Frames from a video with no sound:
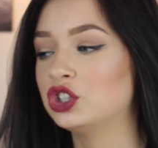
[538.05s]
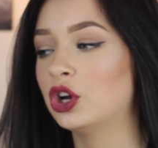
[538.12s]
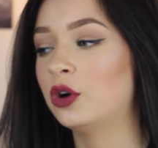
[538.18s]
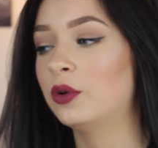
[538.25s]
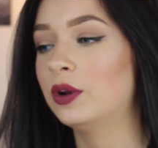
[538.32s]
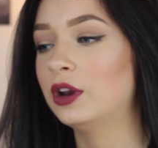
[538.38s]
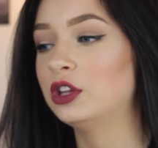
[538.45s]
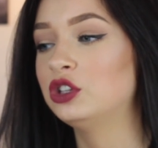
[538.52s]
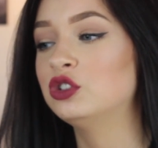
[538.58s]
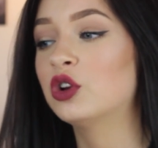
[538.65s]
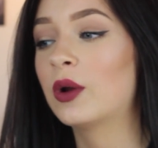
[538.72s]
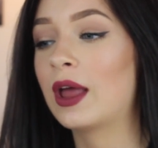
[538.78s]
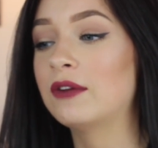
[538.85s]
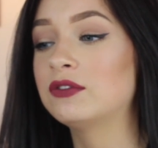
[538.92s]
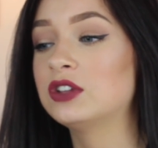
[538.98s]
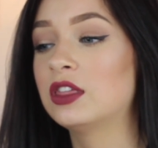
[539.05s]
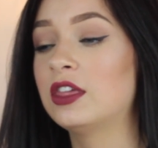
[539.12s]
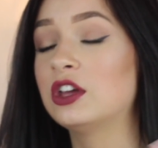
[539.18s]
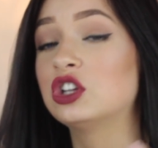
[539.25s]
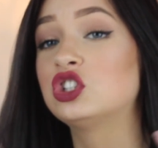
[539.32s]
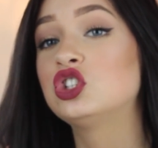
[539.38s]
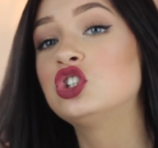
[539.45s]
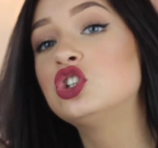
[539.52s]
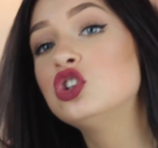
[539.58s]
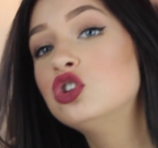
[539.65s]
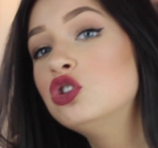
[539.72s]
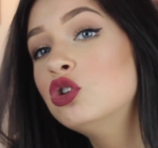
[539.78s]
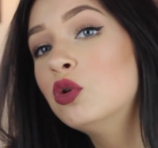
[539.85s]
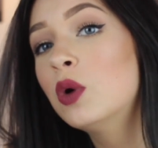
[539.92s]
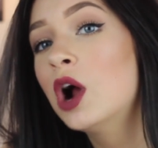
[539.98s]
Don't, you don't have to think
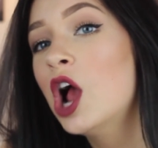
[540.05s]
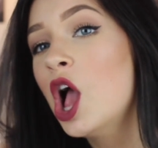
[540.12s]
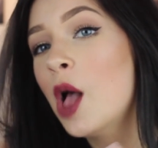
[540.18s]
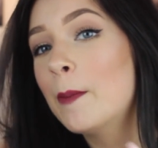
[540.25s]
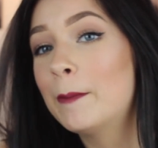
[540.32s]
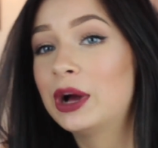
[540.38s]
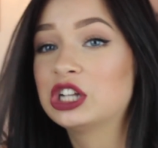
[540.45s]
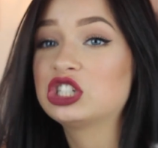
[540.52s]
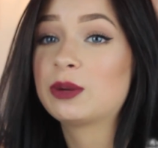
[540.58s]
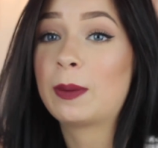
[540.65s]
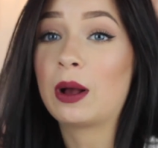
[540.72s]
too much